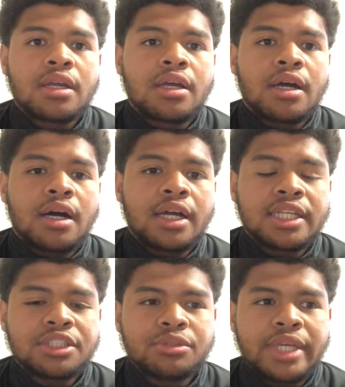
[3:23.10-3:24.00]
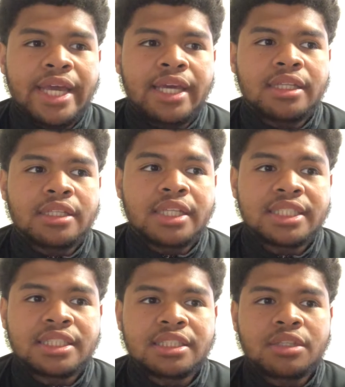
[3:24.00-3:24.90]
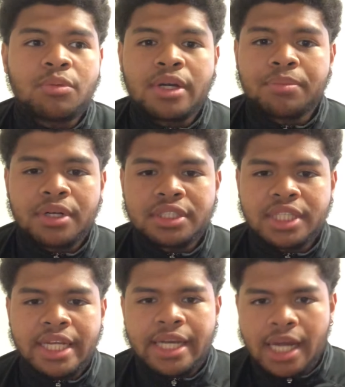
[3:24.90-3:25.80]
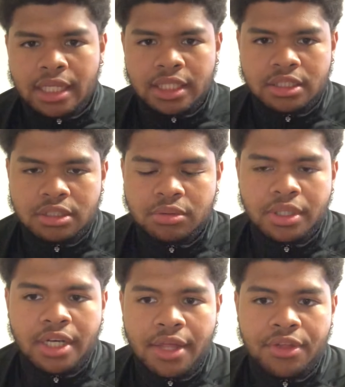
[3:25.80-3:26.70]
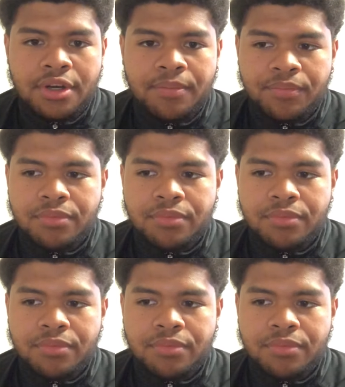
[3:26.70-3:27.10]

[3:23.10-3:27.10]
Because you can't listen to one person and not listen to another,